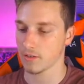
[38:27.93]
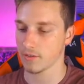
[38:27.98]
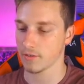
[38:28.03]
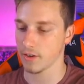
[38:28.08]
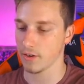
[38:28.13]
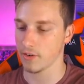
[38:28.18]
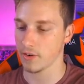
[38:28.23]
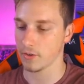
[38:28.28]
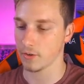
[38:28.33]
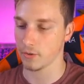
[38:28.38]

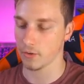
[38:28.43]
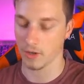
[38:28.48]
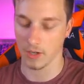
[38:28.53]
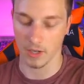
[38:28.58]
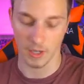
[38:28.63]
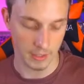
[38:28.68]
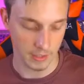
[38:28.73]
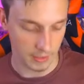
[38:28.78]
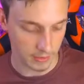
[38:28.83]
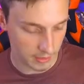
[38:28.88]
Very cool
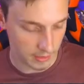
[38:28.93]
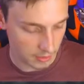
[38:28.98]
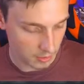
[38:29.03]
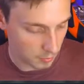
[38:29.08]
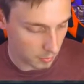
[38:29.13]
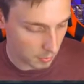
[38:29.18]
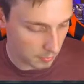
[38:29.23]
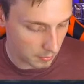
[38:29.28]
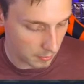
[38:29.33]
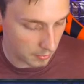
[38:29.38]
card. I think you'll
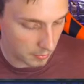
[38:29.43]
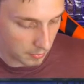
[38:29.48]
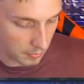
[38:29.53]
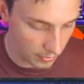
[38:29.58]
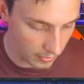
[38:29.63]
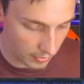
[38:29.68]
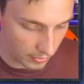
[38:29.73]
probably want